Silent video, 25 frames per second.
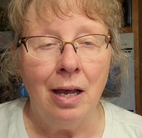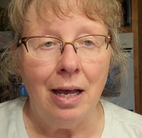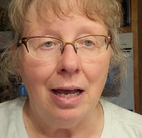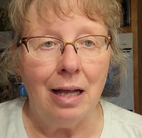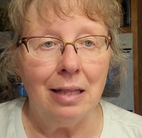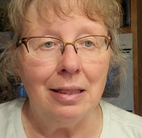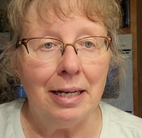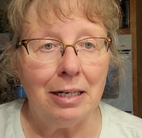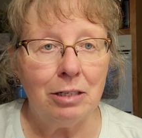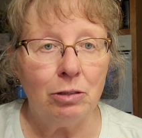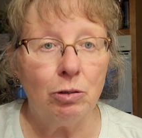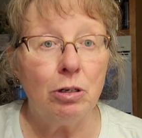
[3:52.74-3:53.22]

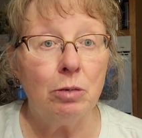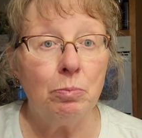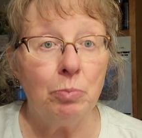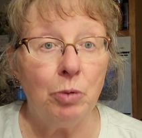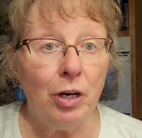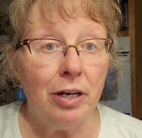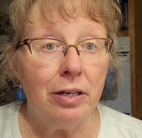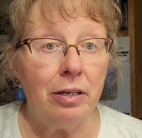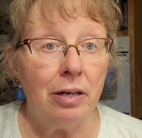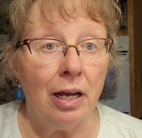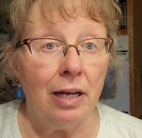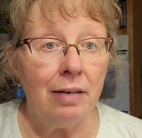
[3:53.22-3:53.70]
electric
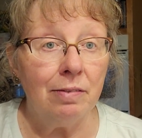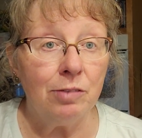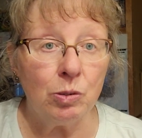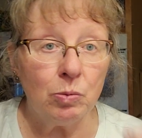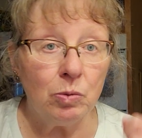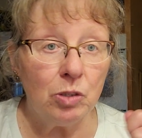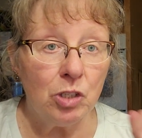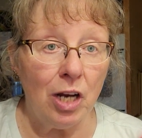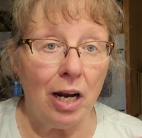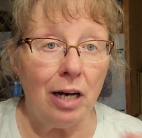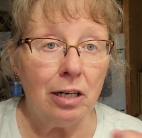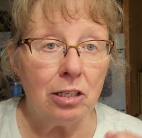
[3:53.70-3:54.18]
bread
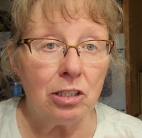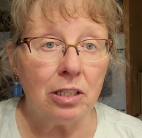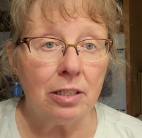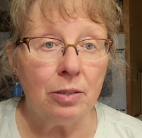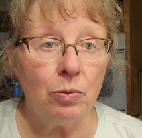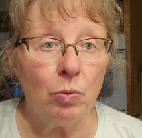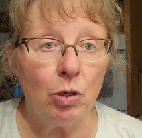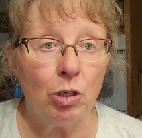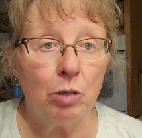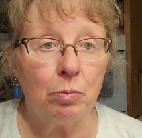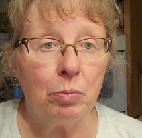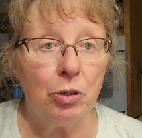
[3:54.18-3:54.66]
knives, which
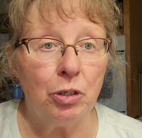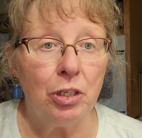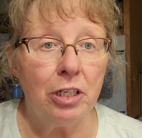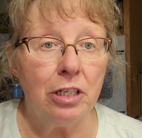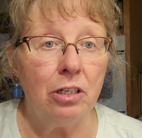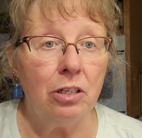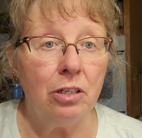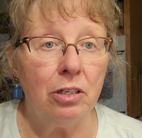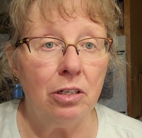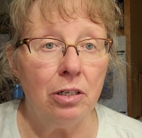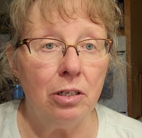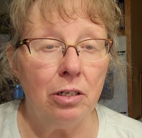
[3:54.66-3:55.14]
actually work
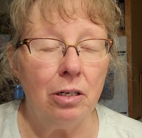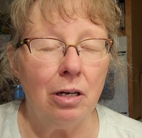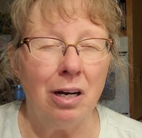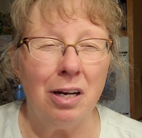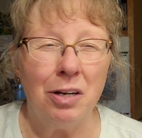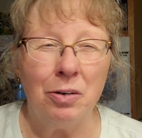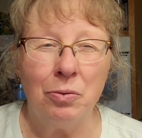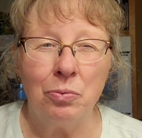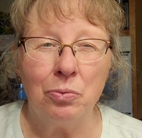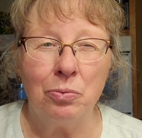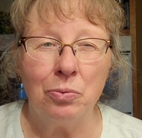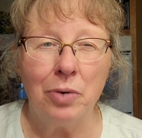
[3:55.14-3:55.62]
pretty good
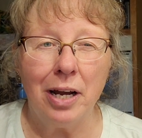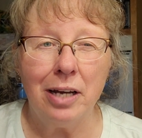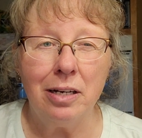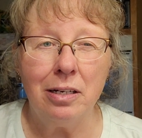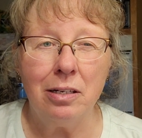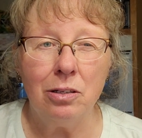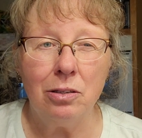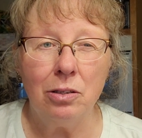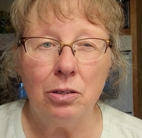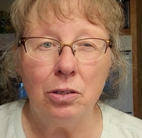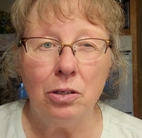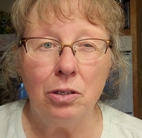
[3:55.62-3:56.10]
on
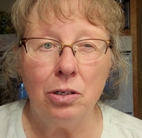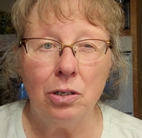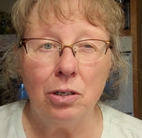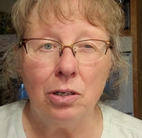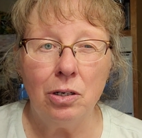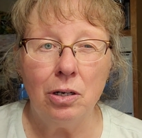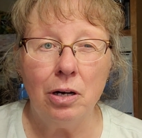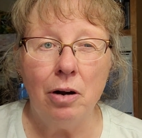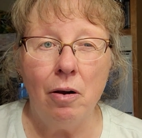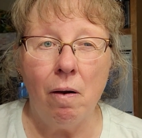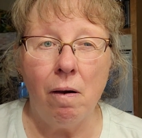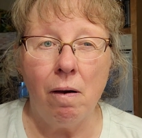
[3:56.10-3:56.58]

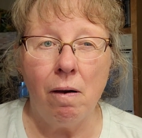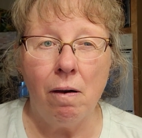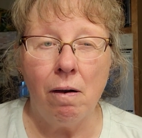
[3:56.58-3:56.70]
regular